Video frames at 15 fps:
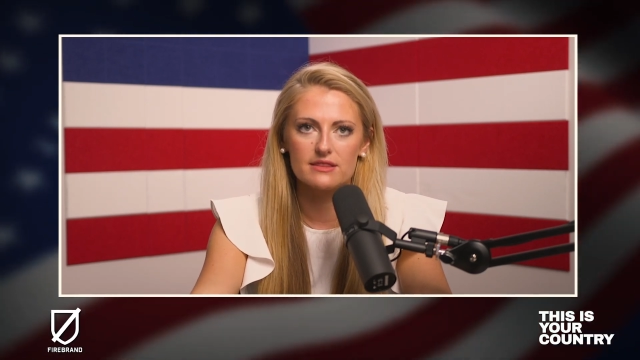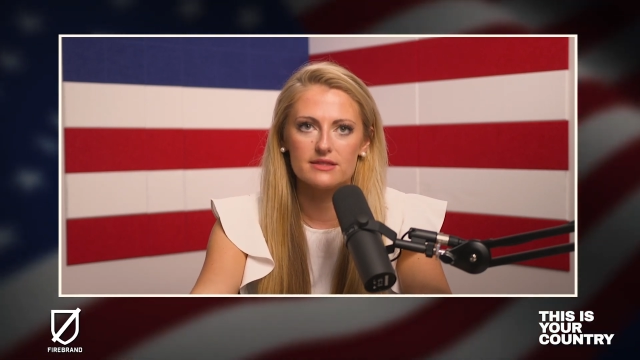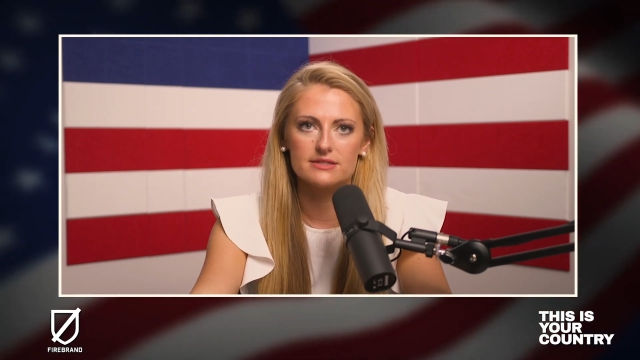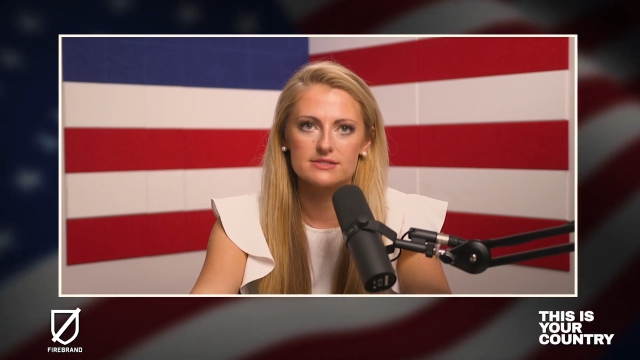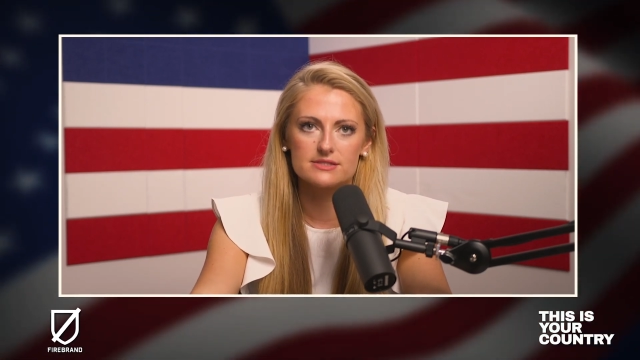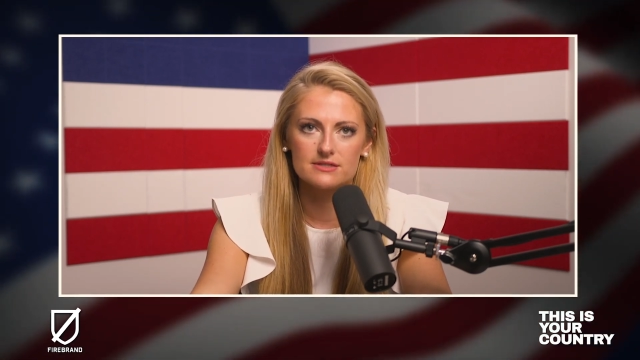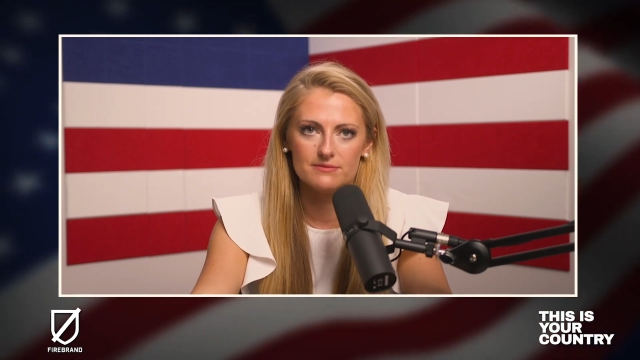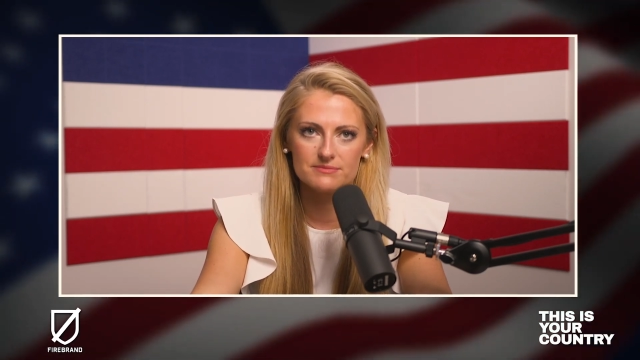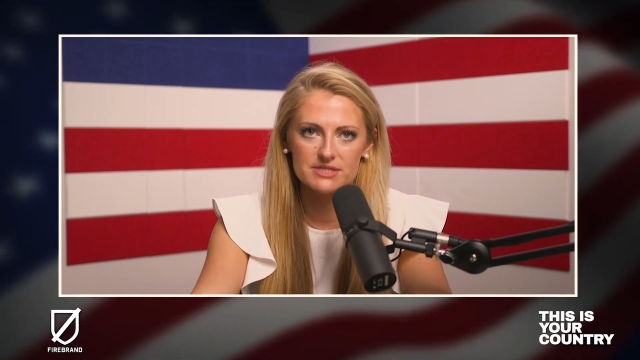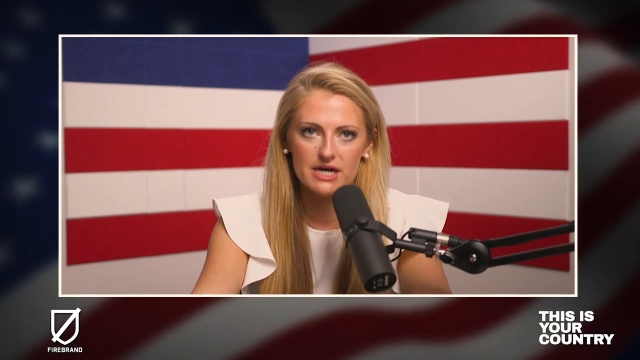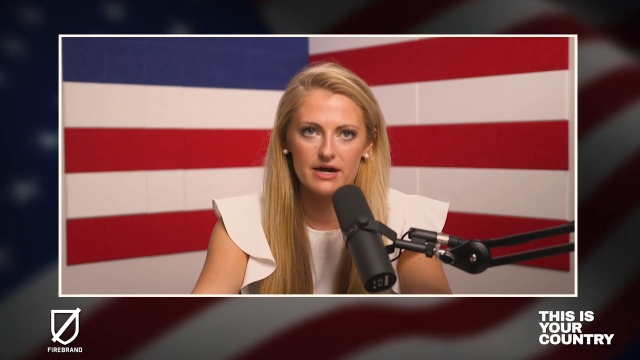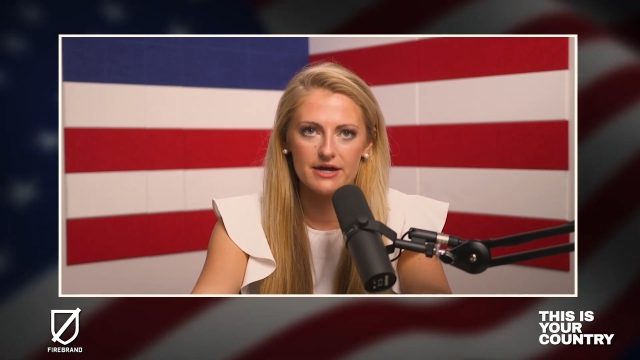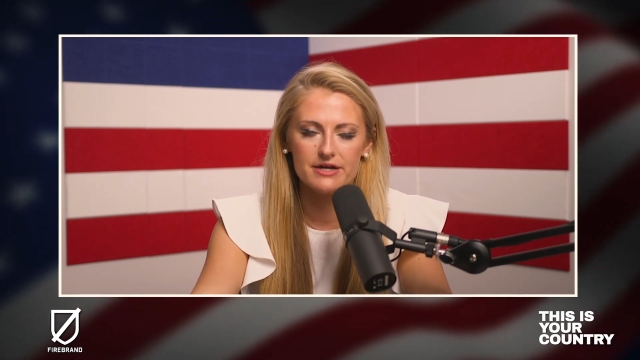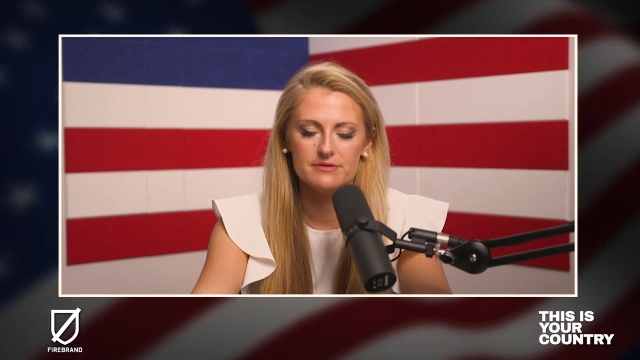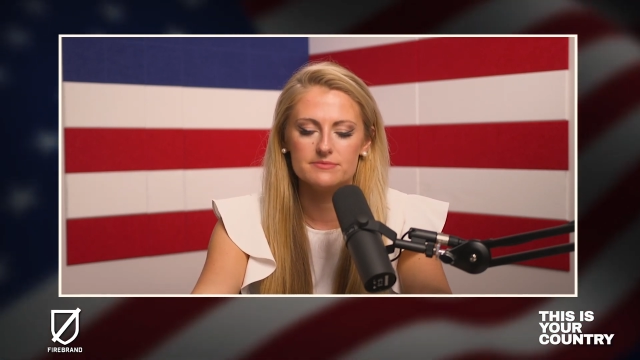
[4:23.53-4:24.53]
that
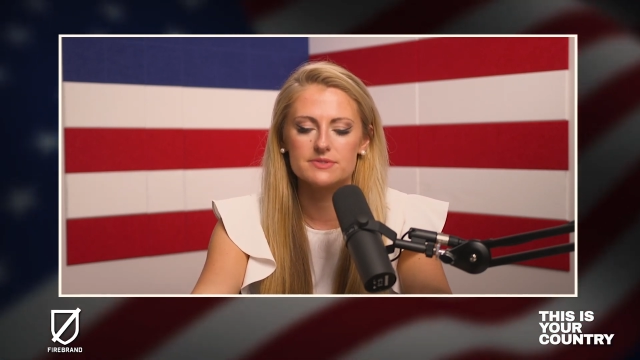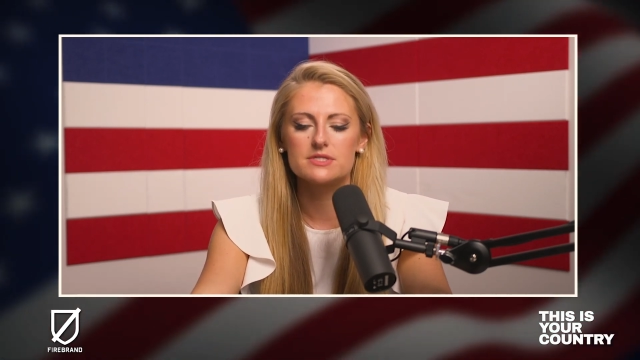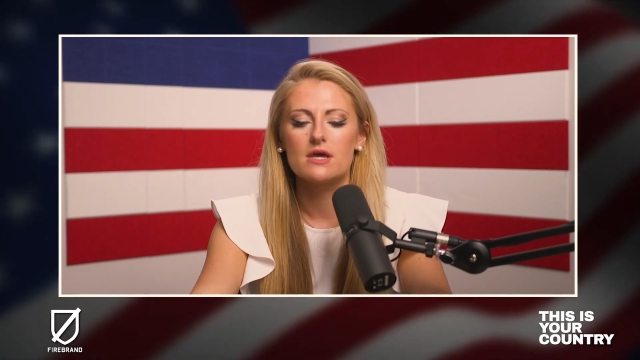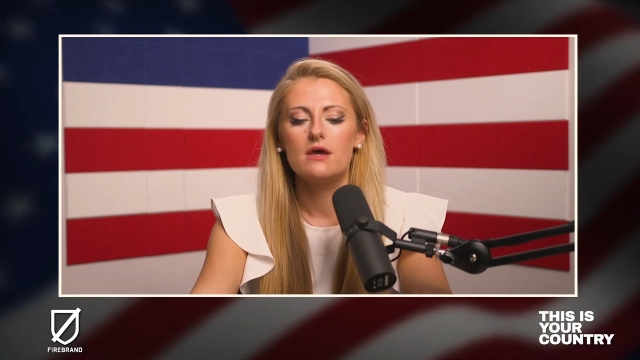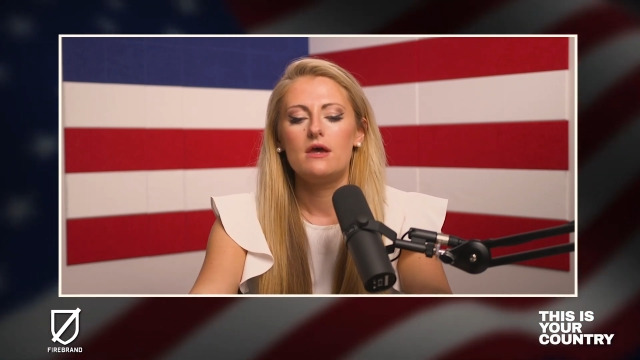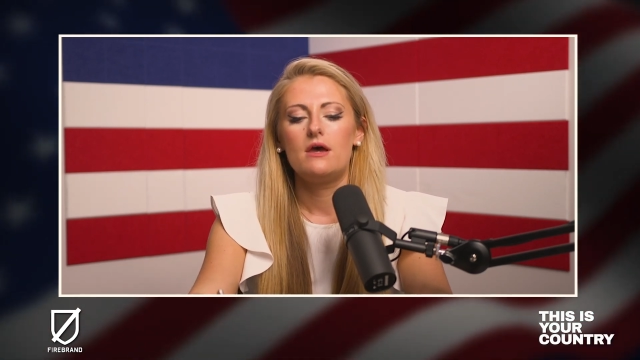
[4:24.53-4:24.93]
sometimes